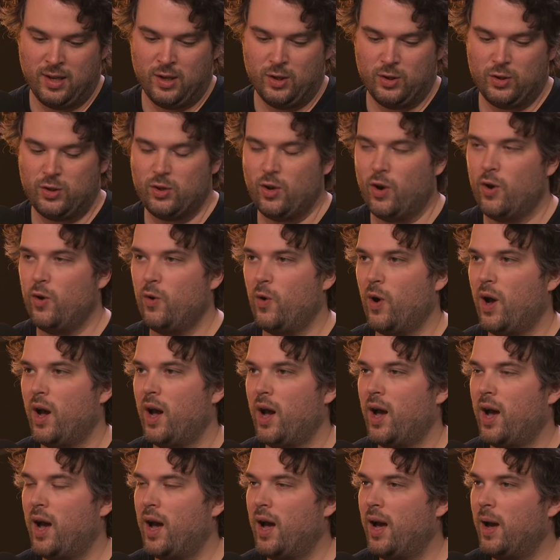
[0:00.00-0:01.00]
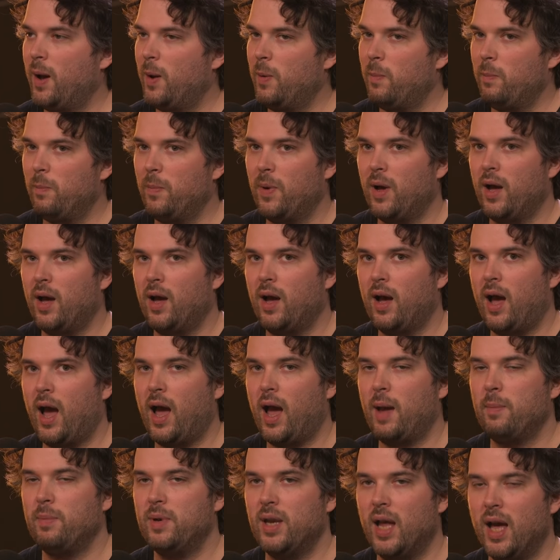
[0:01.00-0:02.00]
so um,
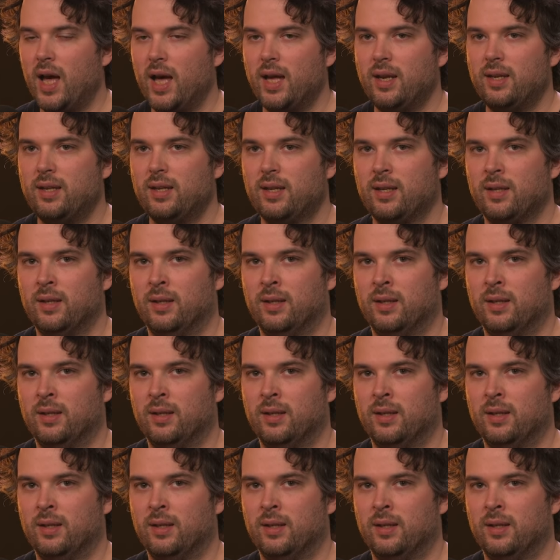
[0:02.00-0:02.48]
I'm not